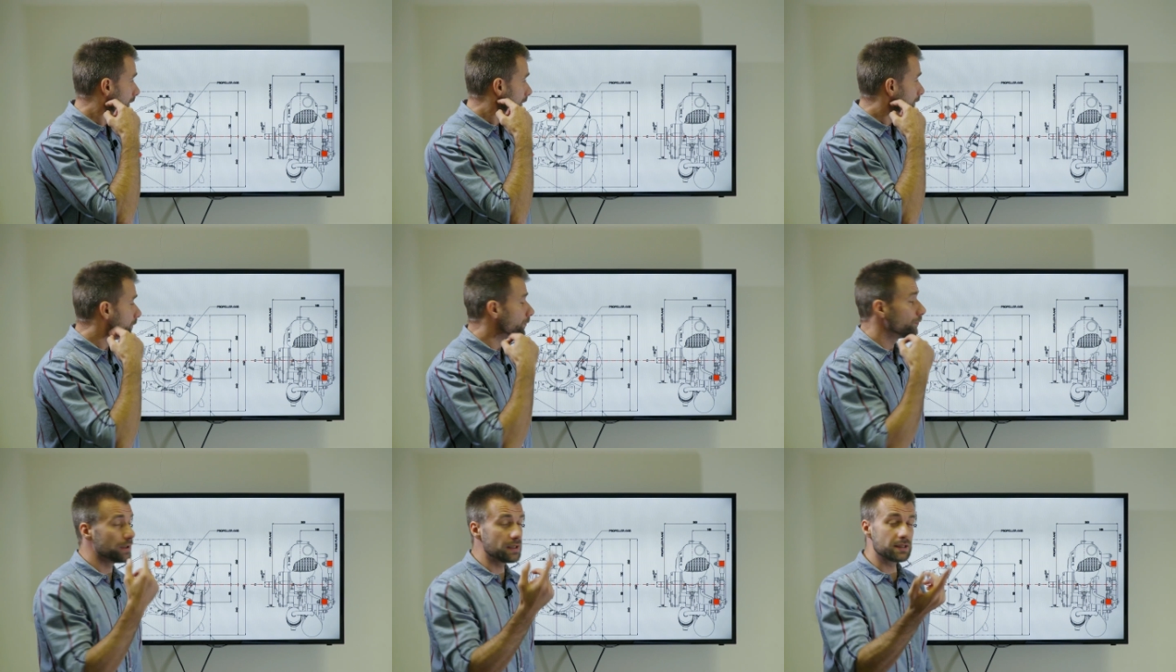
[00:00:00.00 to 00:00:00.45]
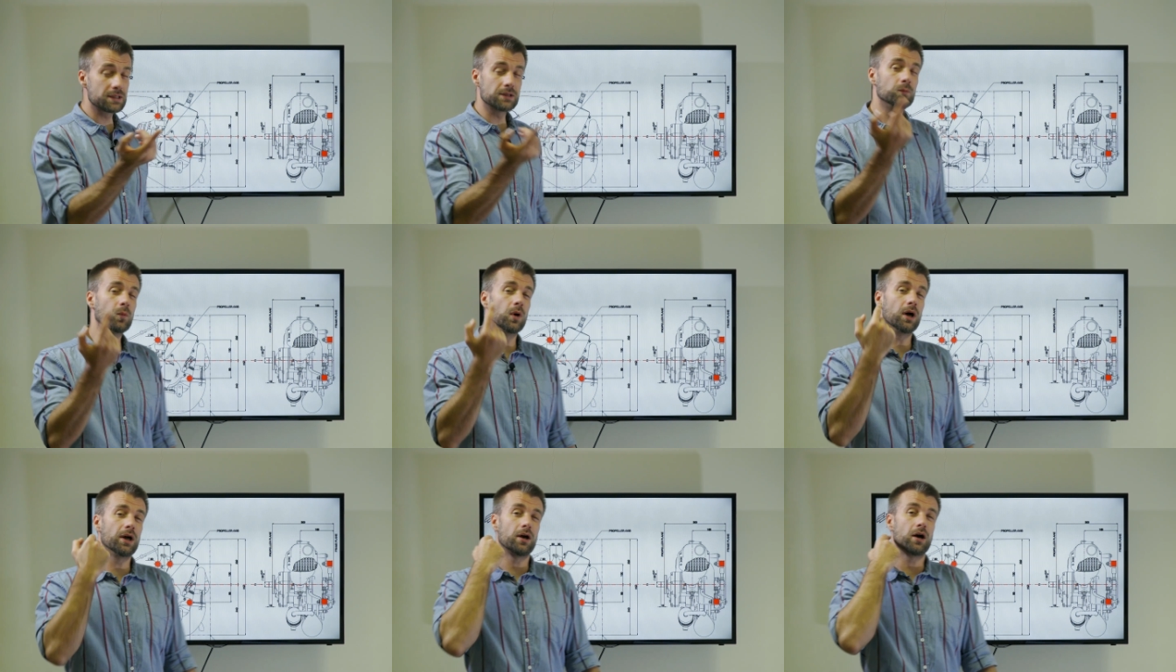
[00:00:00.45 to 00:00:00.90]
The
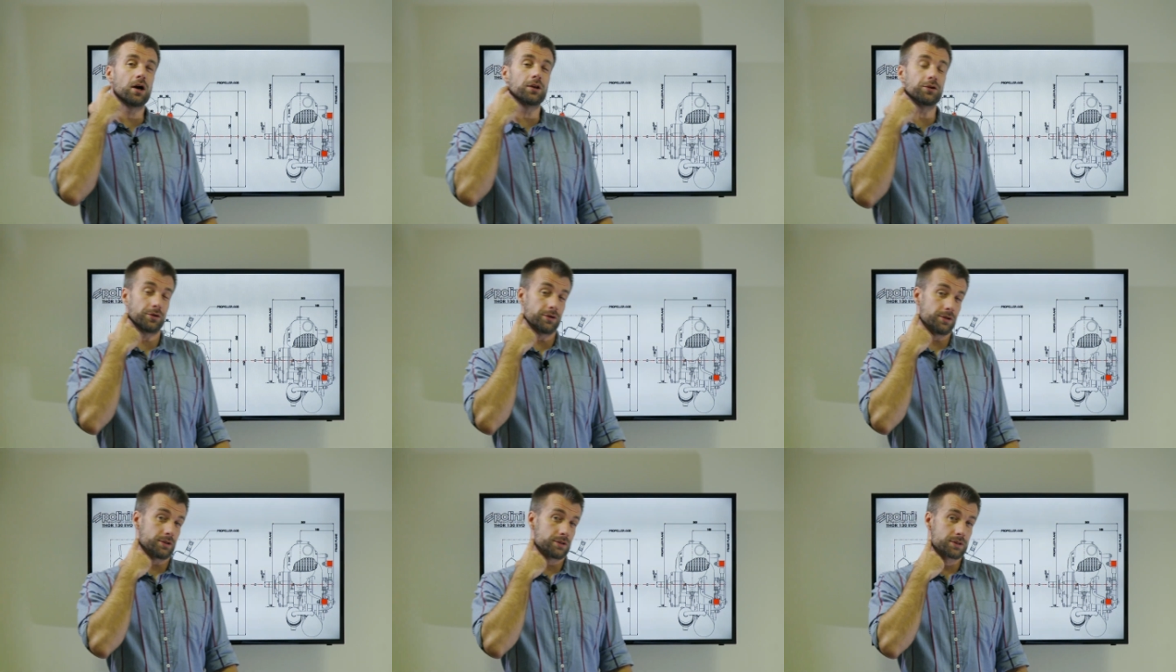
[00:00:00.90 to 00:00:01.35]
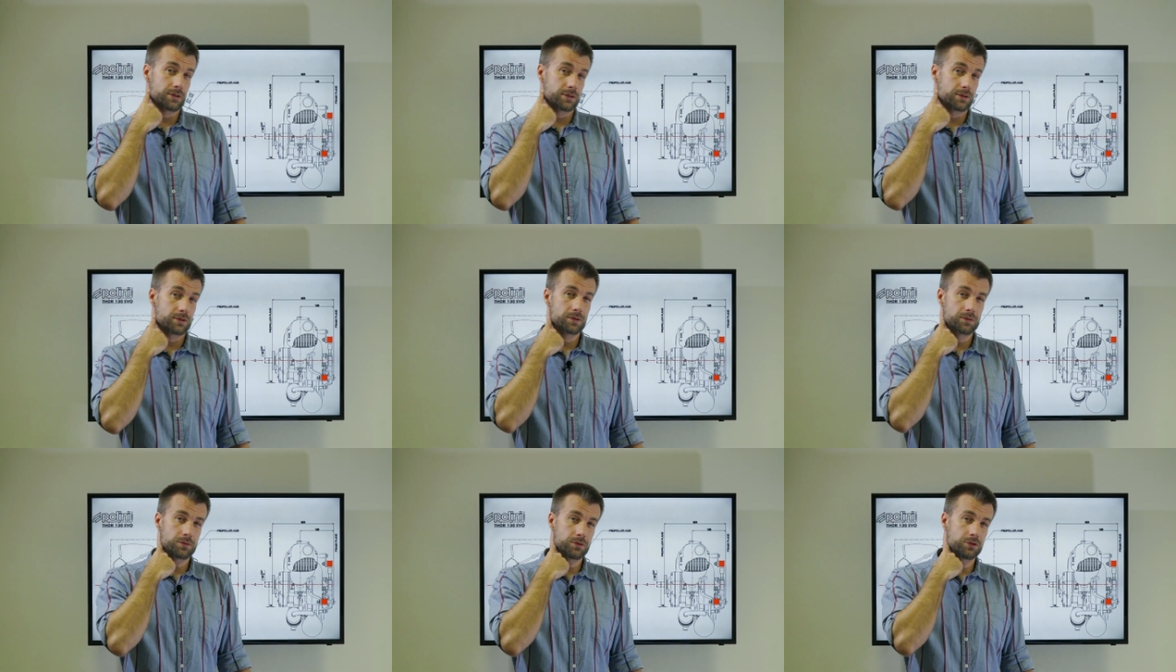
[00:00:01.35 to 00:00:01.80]
reason why
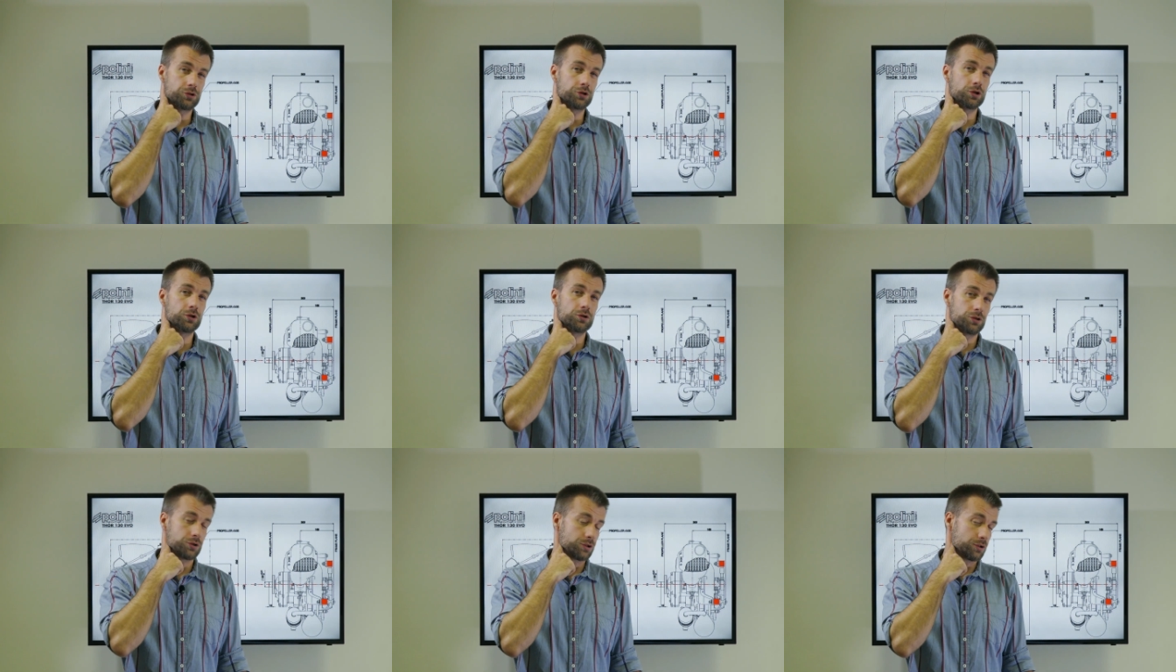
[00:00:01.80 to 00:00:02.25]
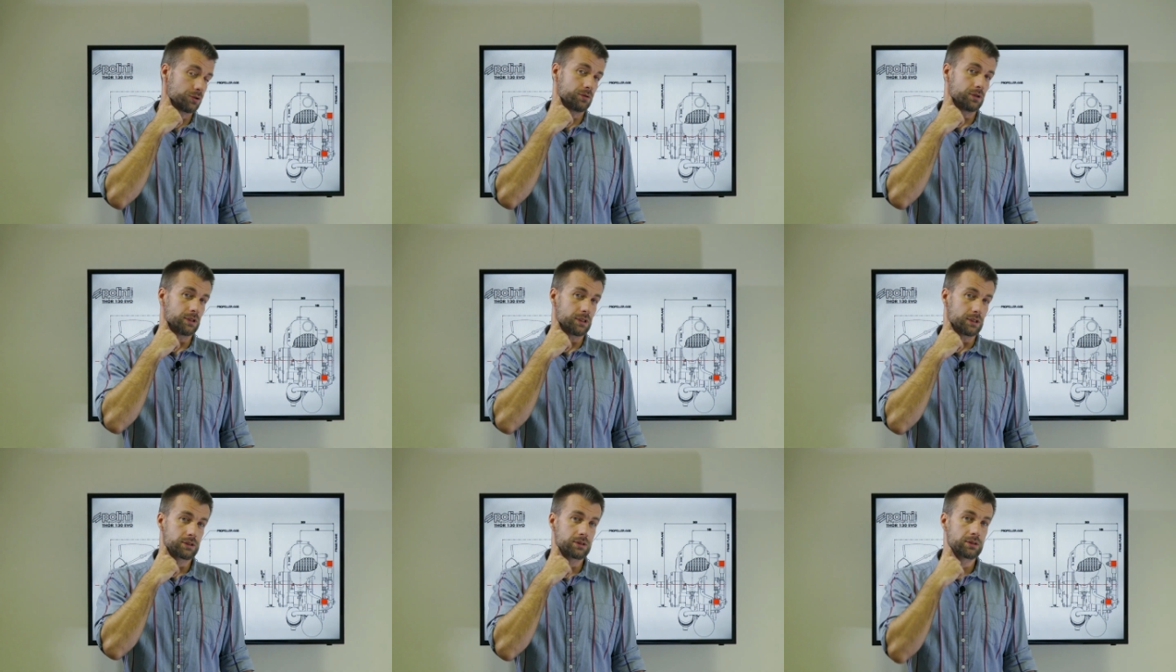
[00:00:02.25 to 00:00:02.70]
others don't do
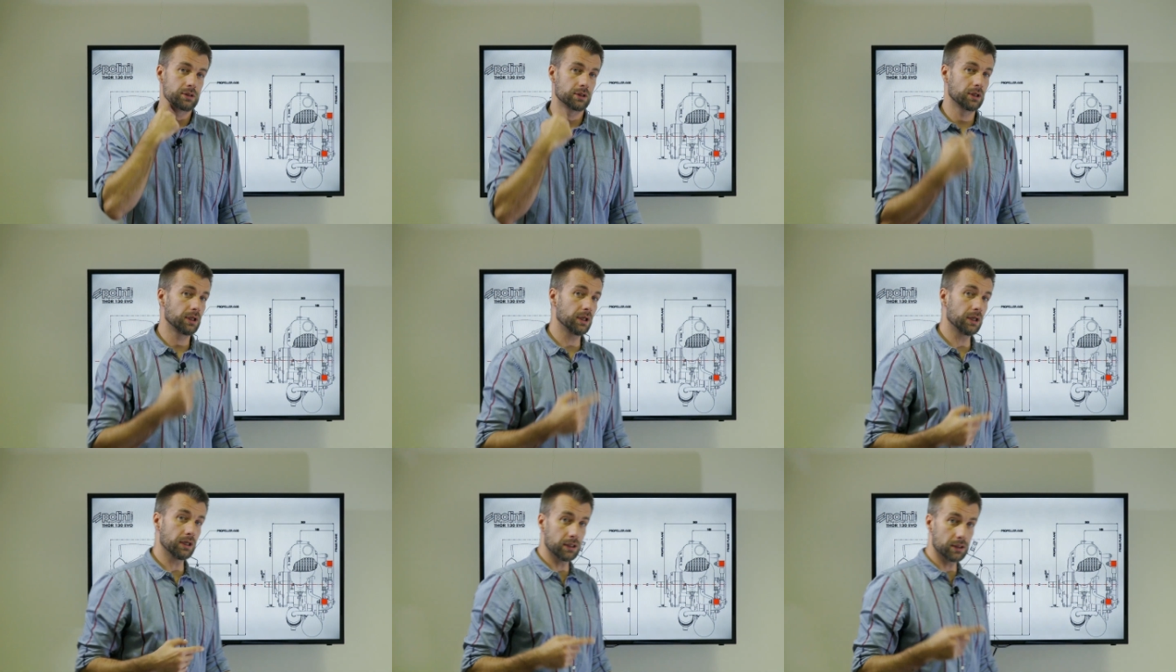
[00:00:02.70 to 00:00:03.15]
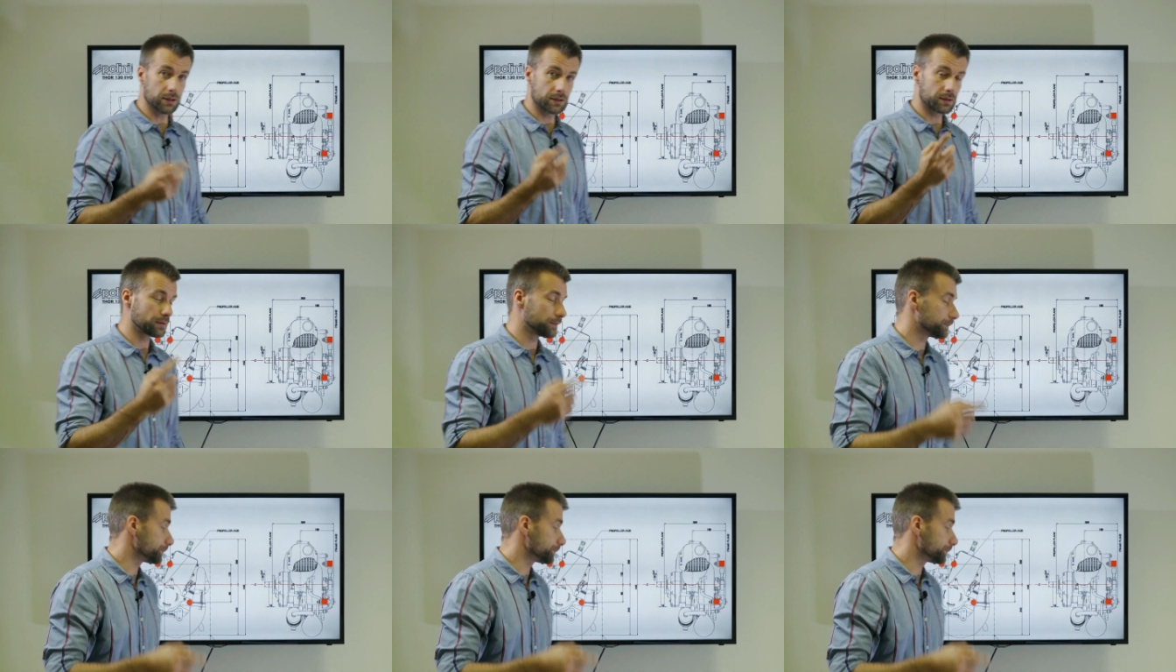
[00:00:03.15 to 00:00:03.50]
it is